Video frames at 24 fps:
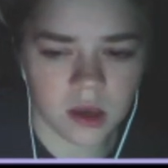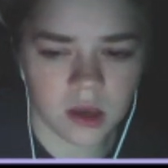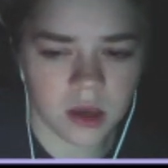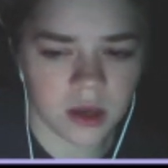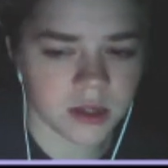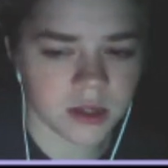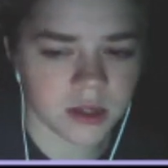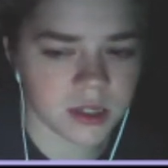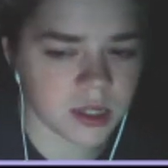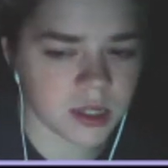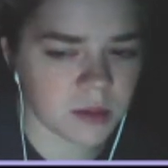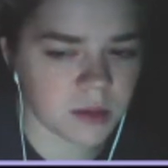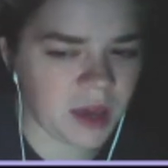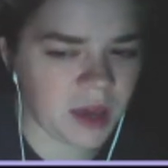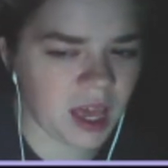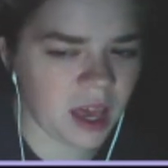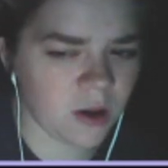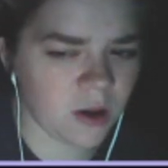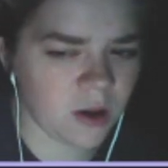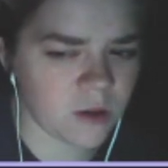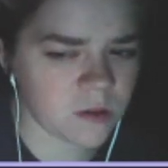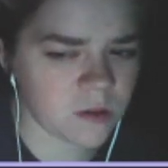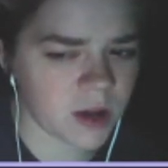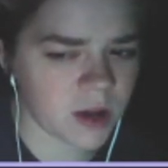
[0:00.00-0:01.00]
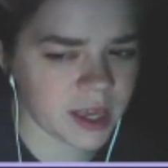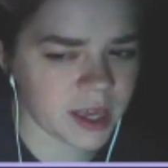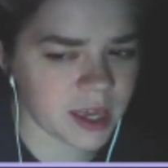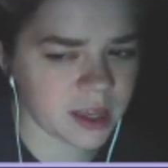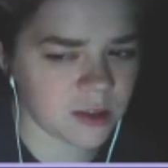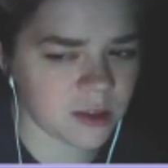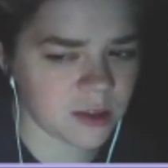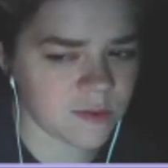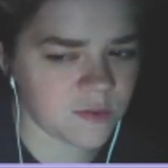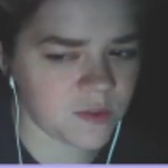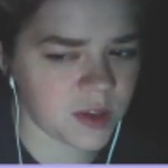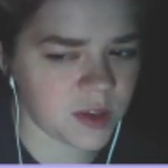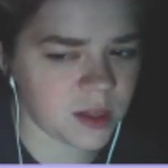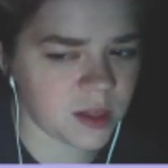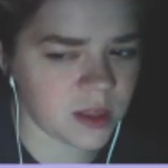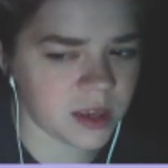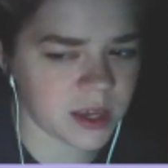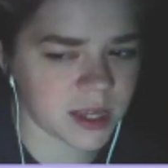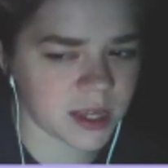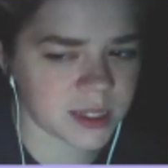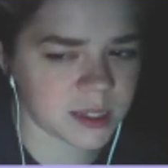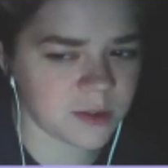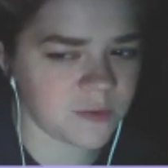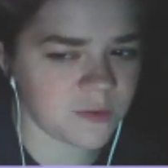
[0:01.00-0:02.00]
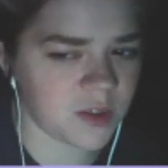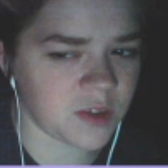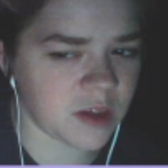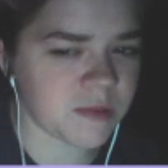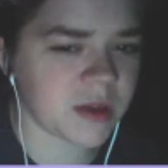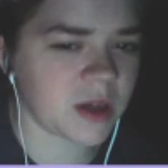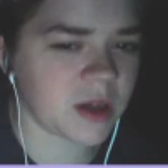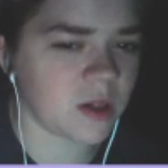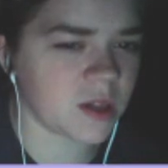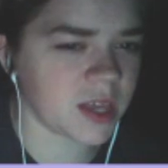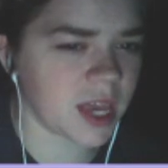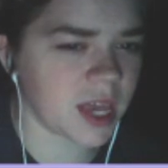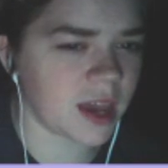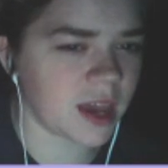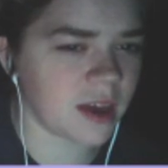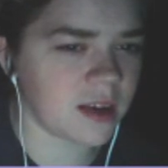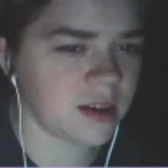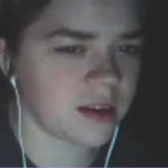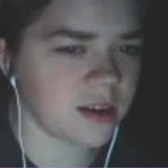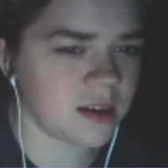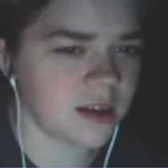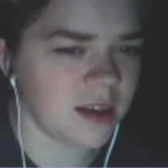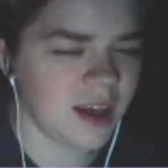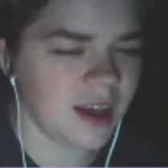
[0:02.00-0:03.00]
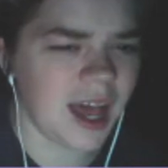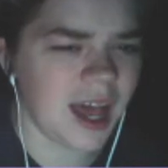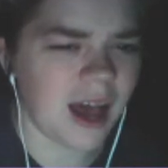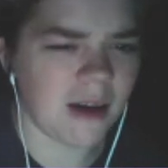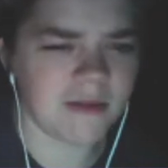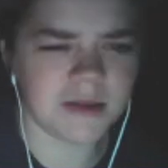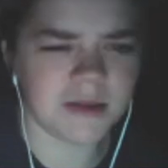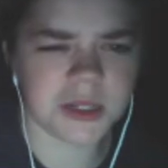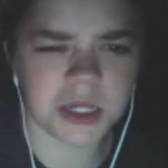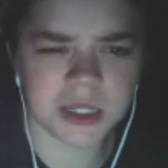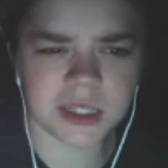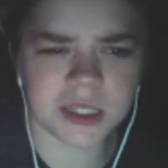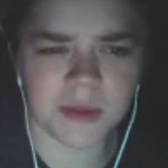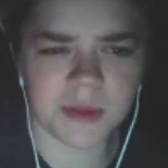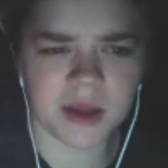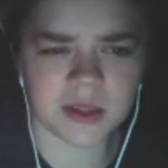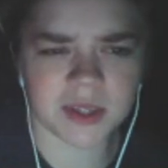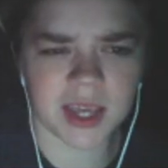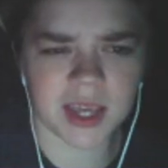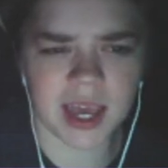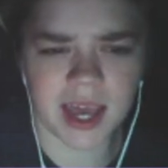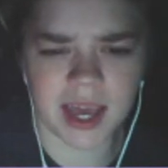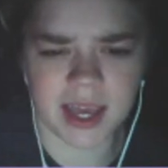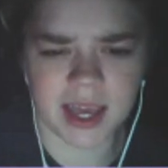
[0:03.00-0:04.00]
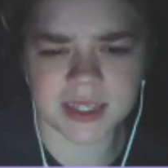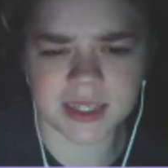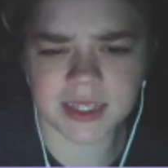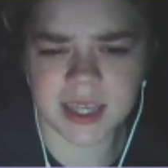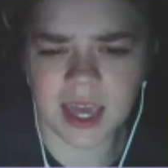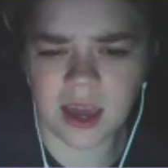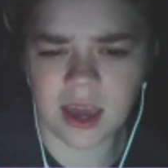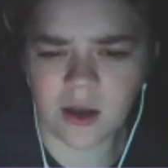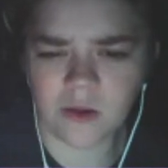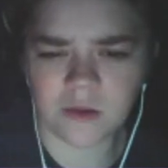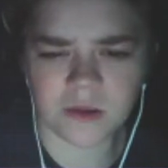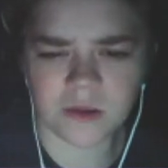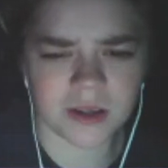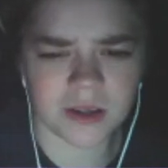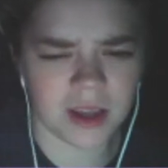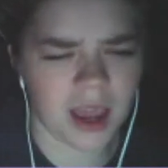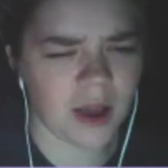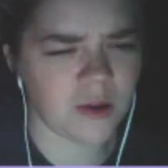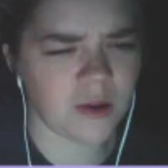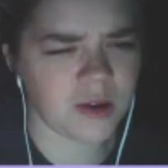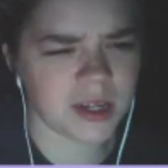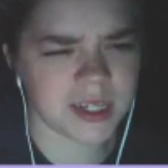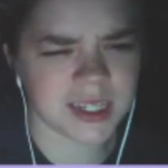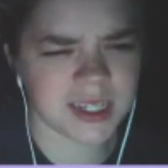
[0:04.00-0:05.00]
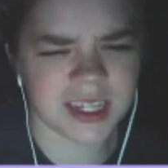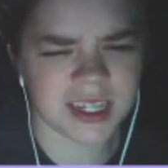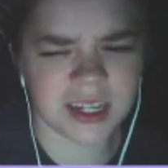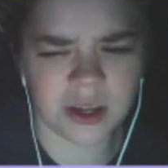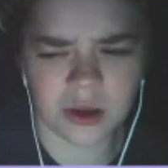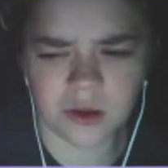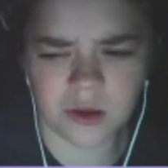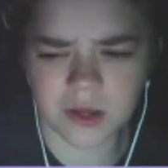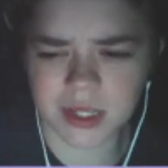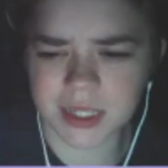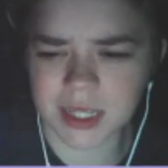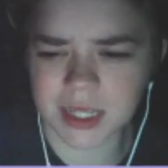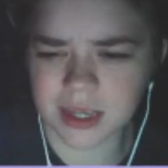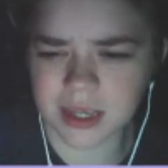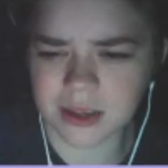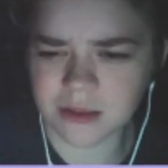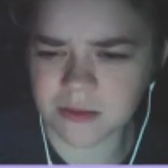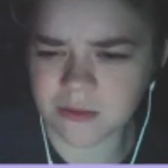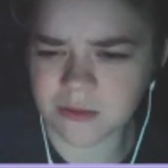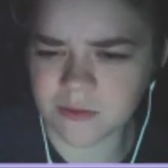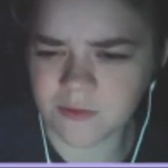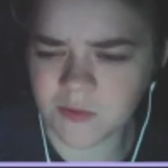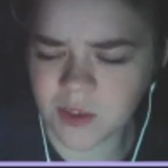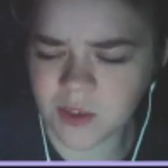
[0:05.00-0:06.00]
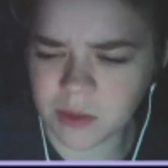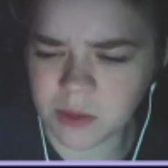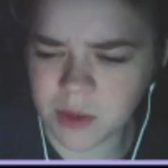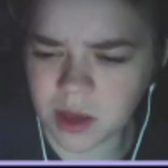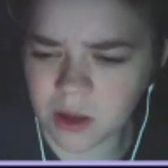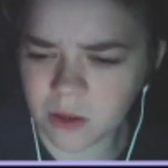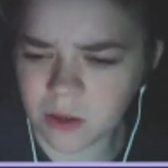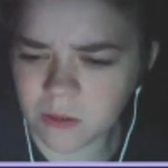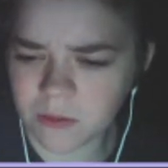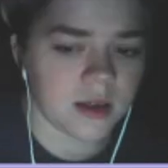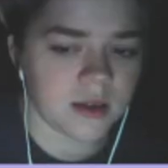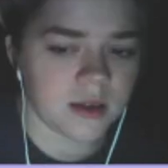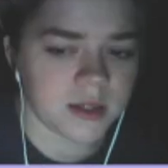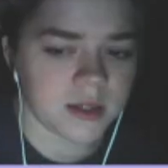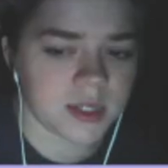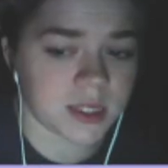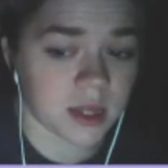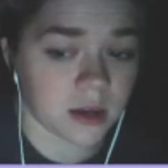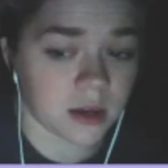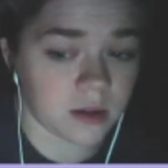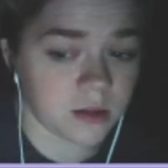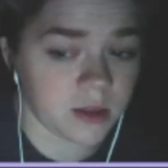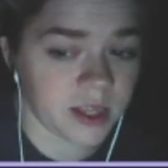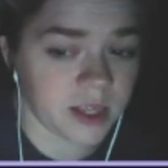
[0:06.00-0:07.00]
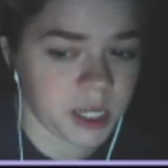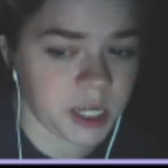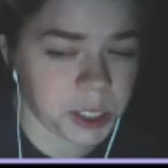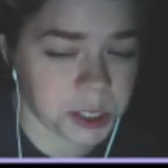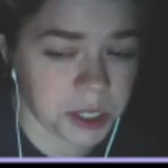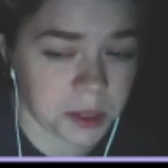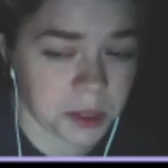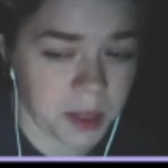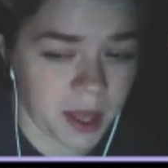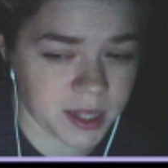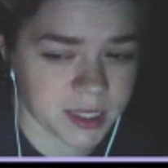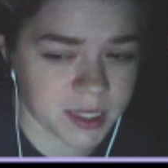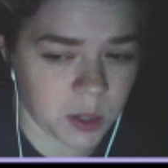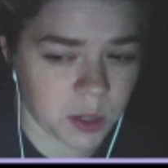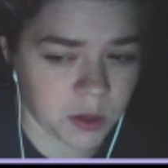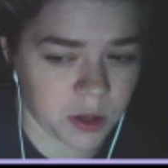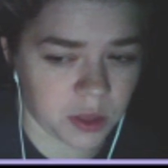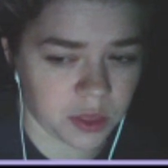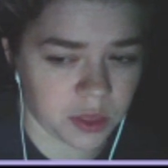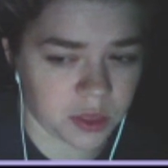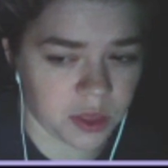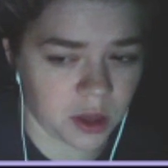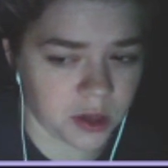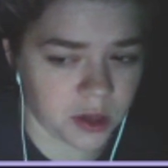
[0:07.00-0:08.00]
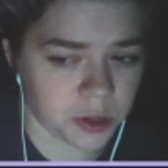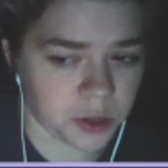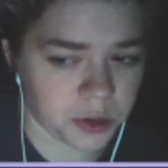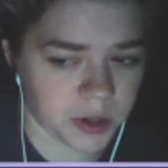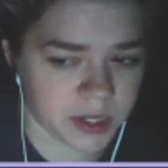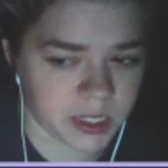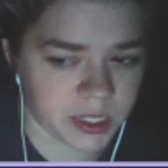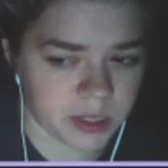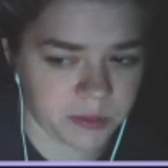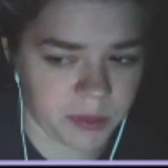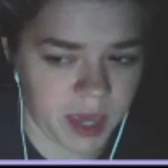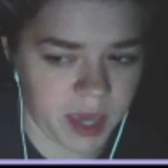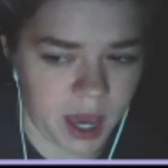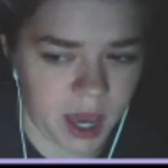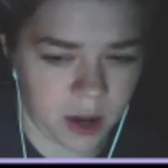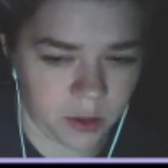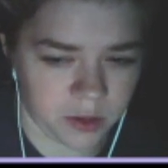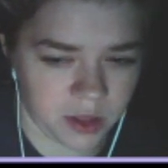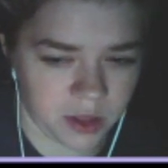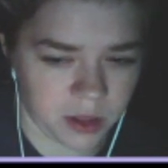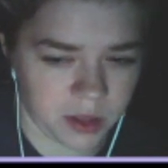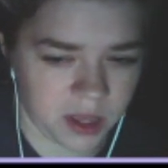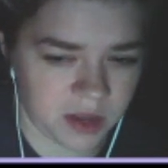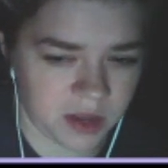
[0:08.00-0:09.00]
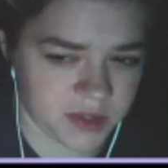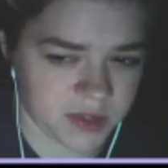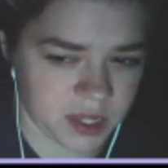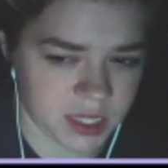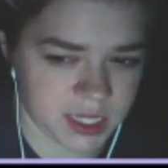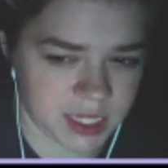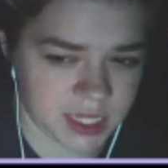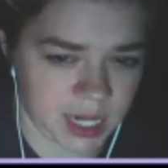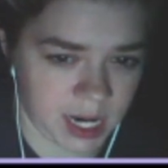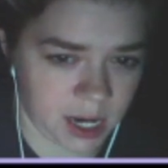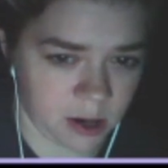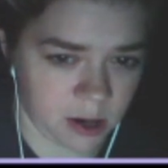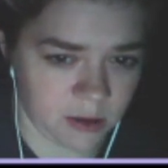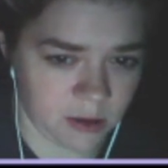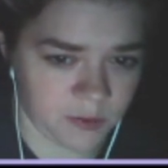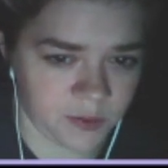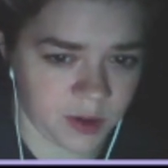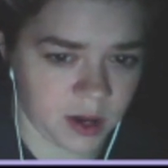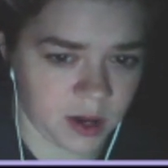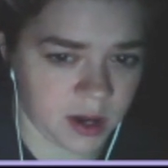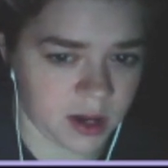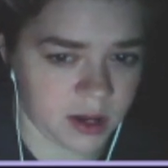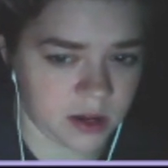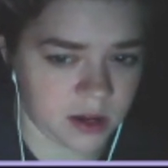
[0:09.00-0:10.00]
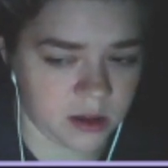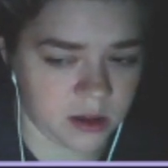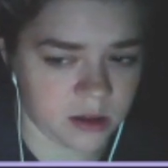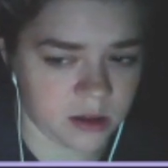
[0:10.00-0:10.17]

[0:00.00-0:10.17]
Somehow I get the feeling it's a female cat. I was just about to ask, how does he know it's a female? Suddenly she lets out a thunderous meow that leaves us terrified.